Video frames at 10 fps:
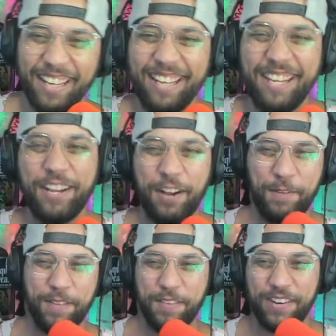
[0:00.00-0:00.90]
Y'all
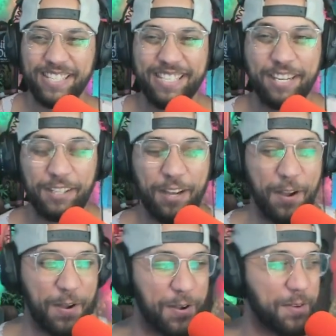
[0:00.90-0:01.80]
motherfuckers need to
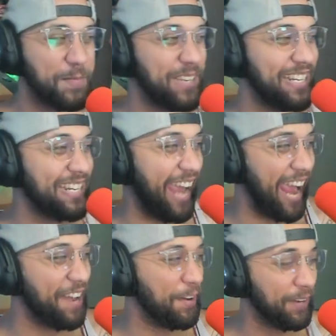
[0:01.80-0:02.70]
calm
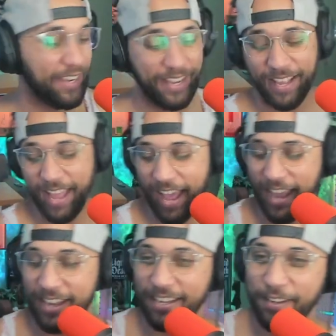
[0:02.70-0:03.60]
down.
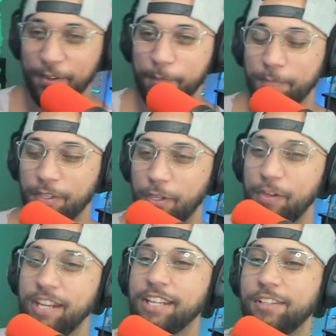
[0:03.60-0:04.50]
Hey, you
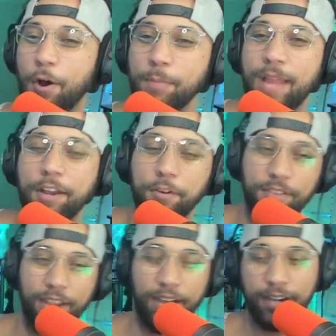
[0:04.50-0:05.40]
need to calm down over
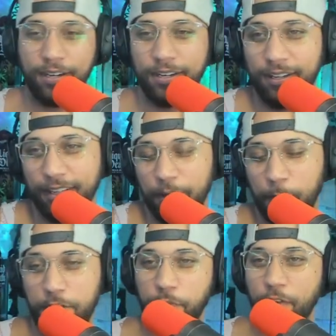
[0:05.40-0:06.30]
there
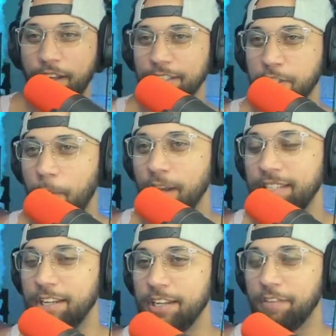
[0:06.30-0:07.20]
with your fucking
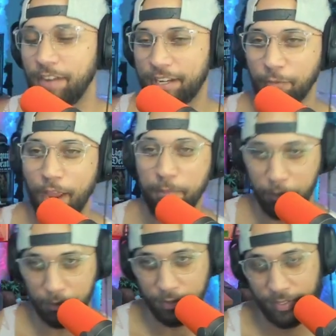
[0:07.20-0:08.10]
spicy fucking Red
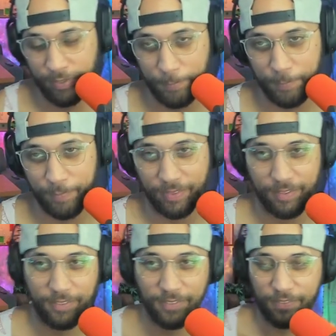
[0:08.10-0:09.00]
Bull.
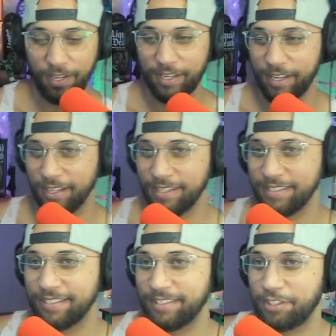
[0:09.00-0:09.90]

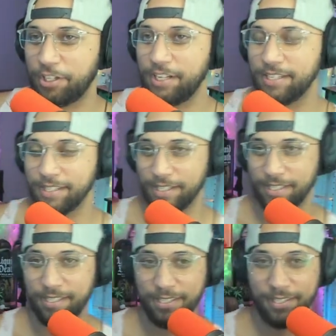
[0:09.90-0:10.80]
Fucking
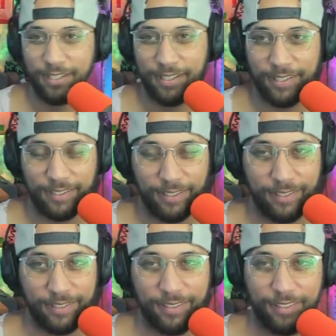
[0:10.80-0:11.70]
Jesus.
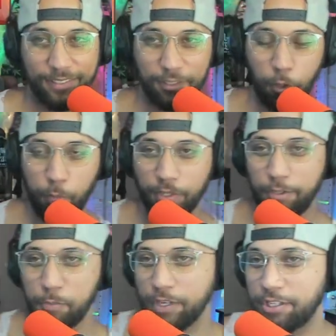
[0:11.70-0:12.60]
Don't put
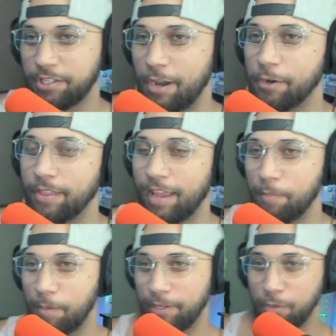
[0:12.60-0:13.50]
too much salt on that. It
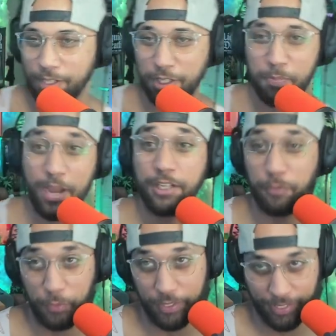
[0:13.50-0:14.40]
might be too much spice
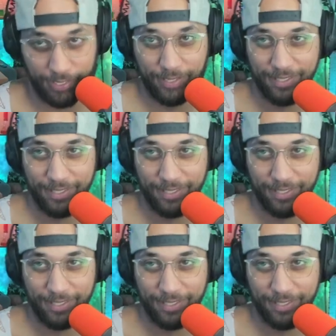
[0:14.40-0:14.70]
for you.